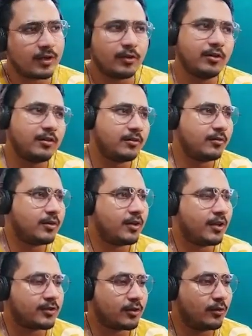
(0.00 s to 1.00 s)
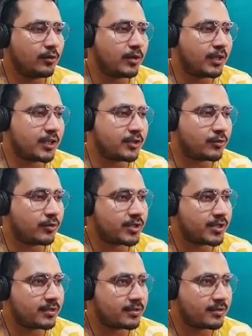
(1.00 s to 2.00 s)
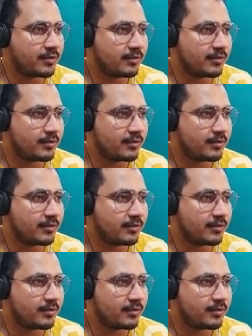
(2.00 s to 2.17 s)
Okay, we'll also look at those questions,